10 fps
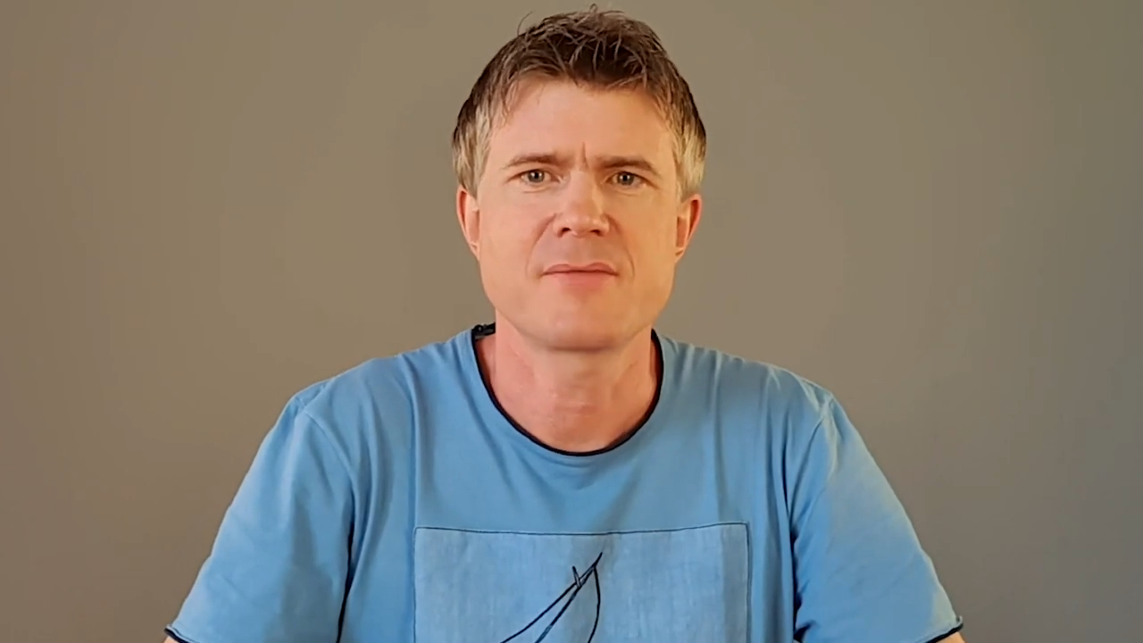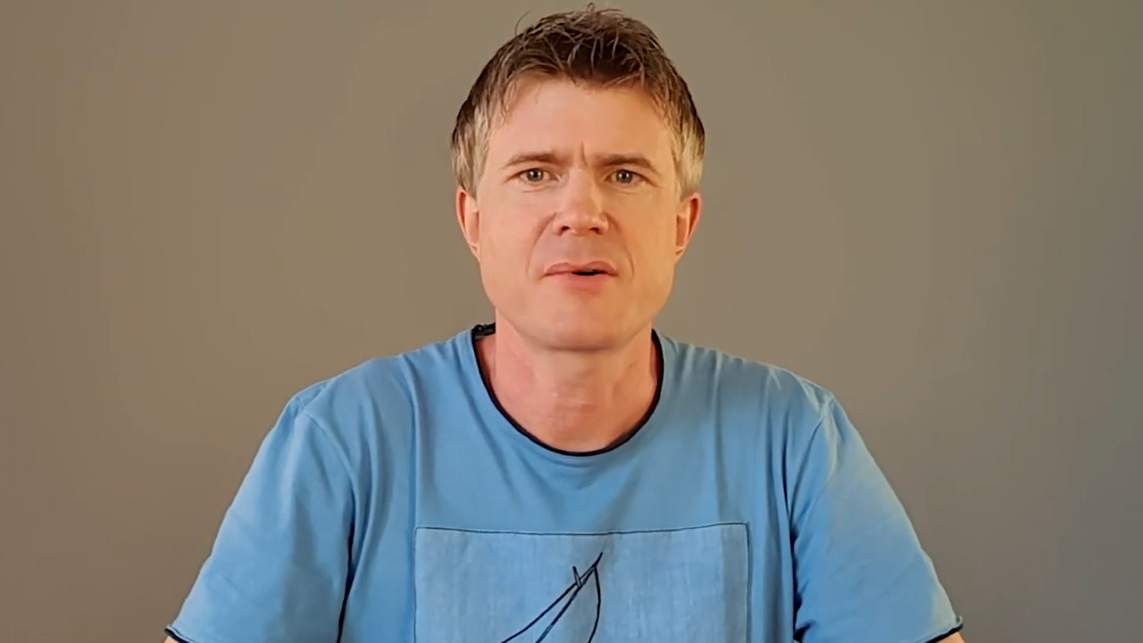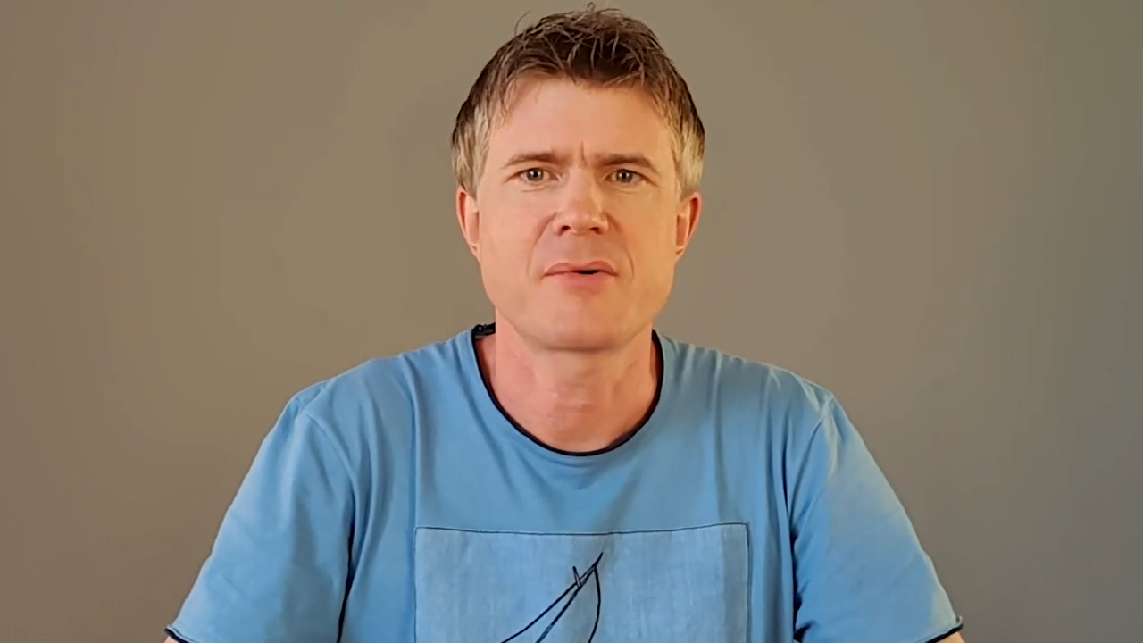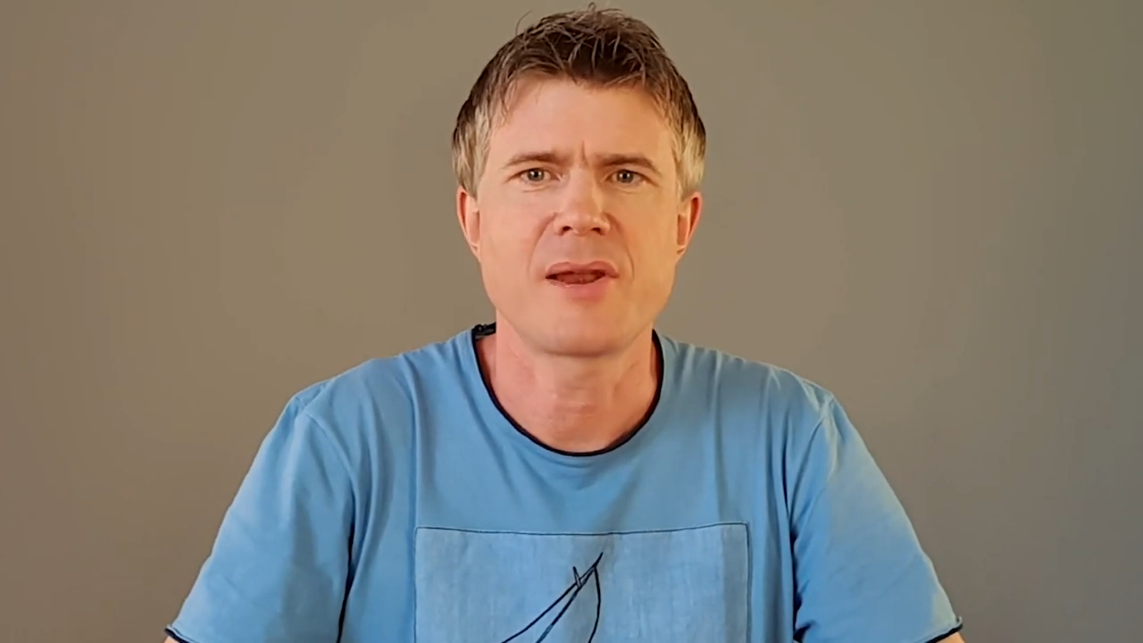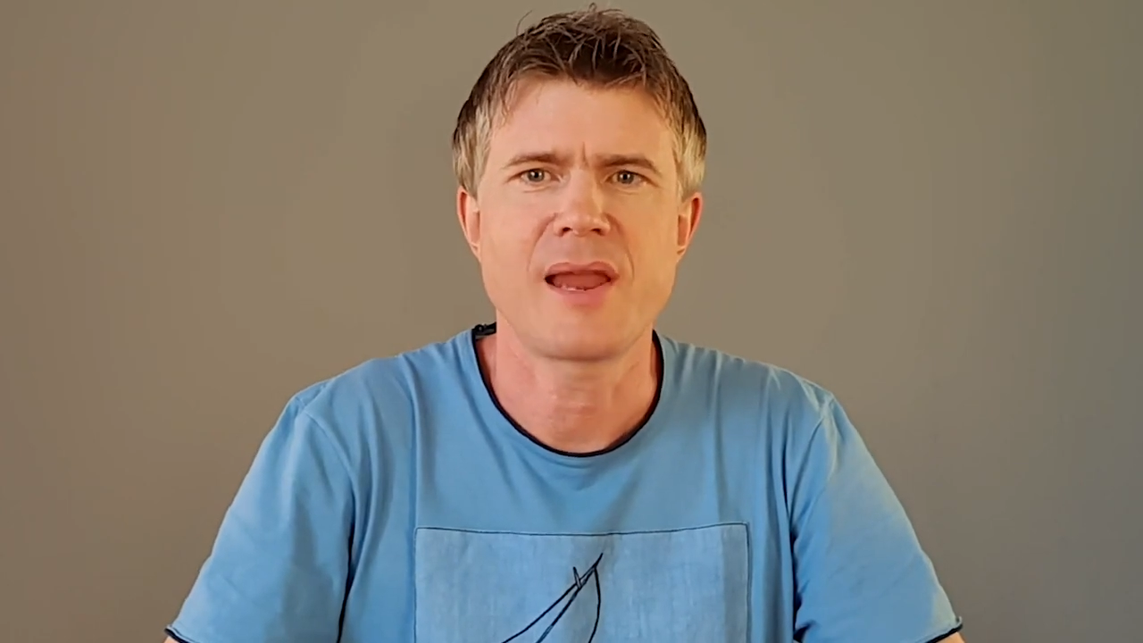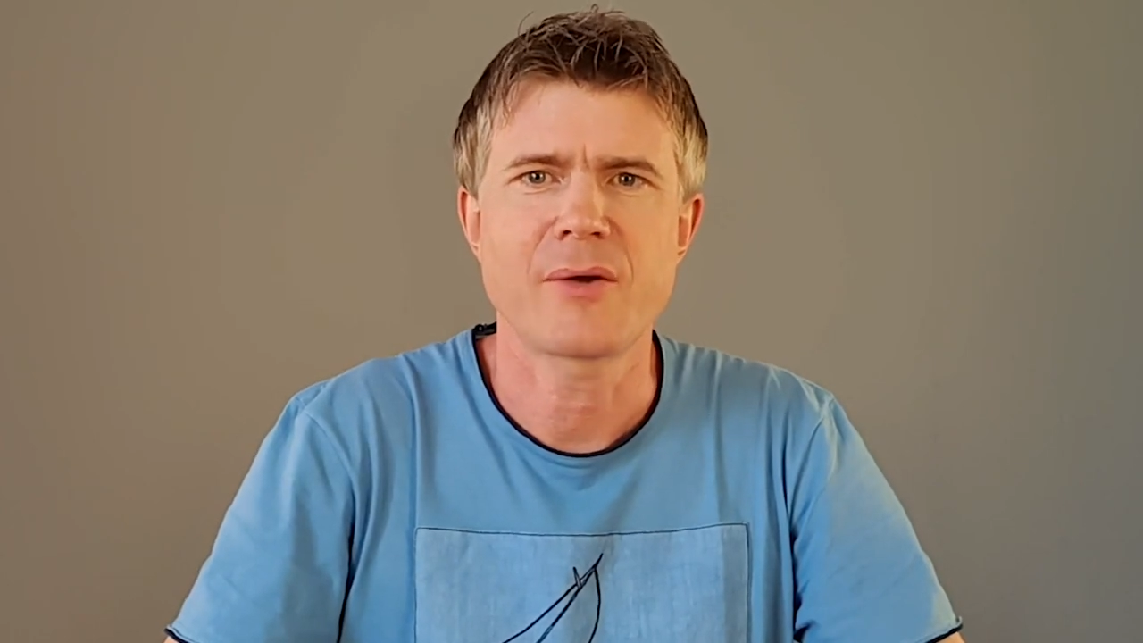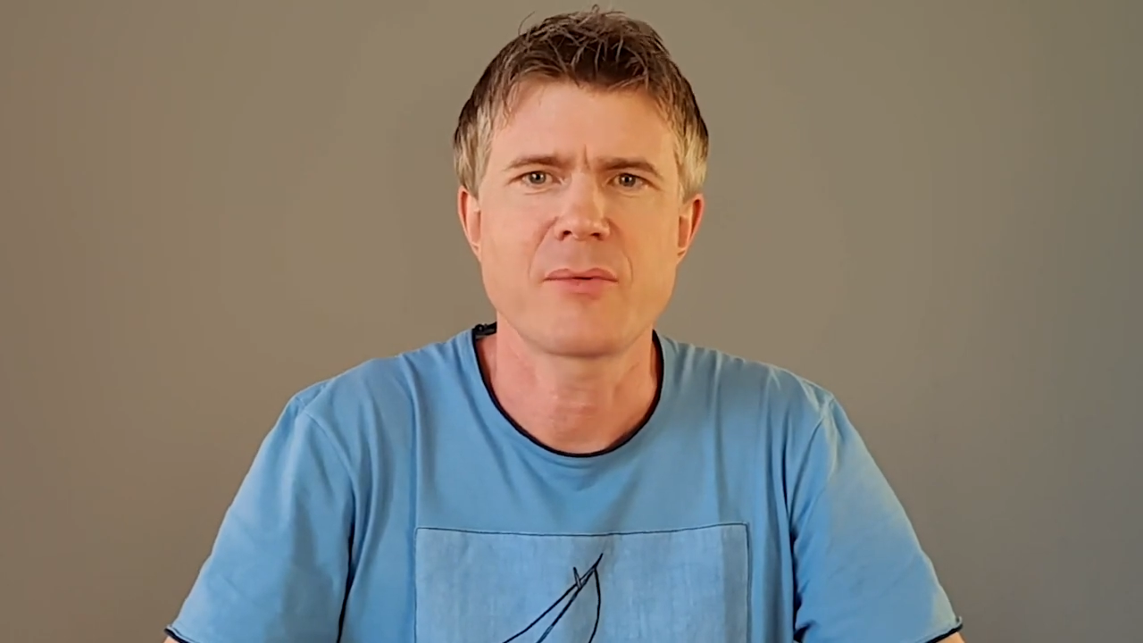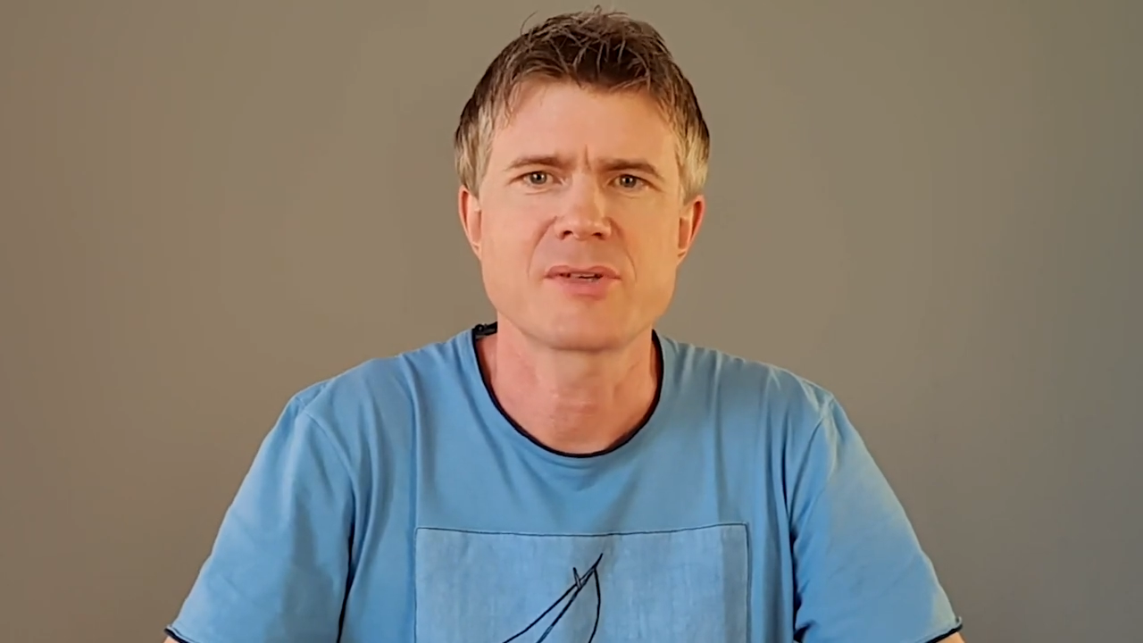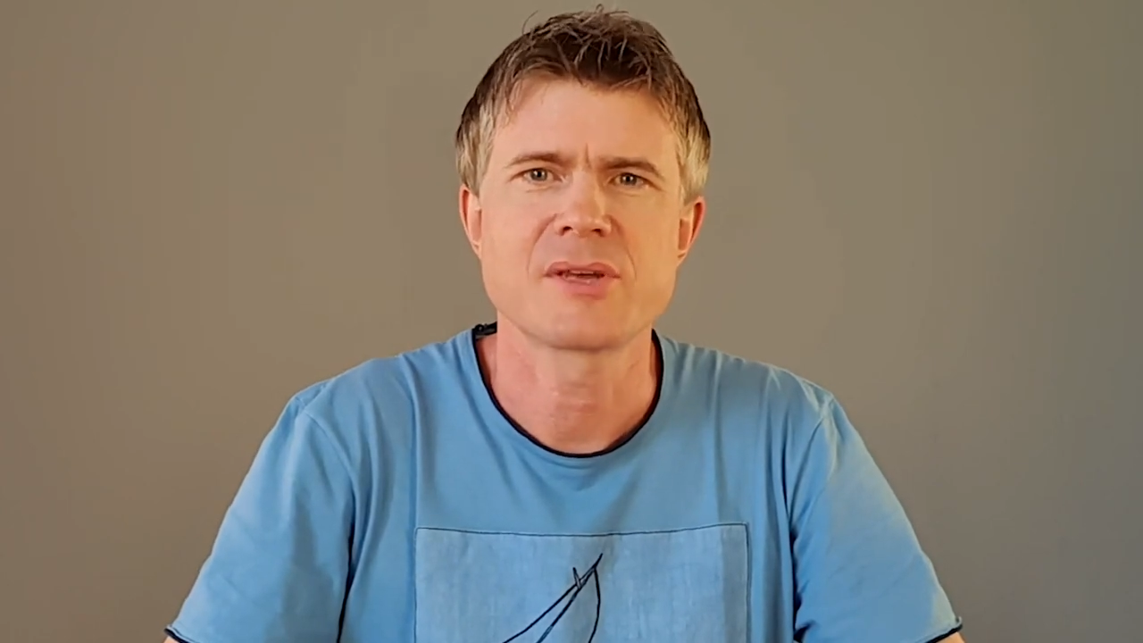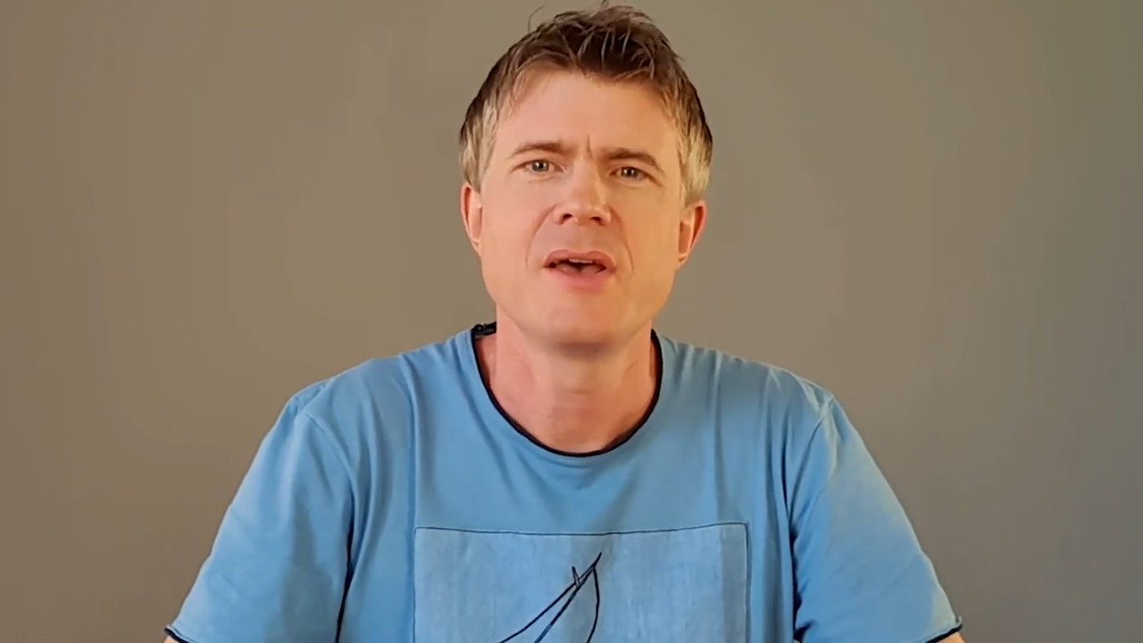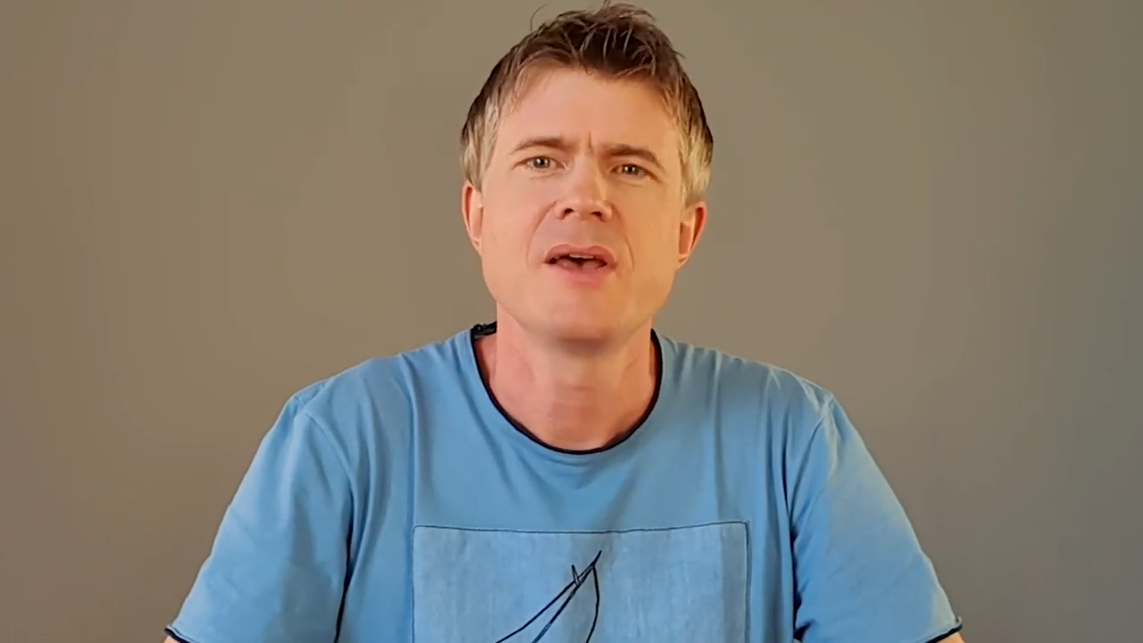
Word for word: foreign language,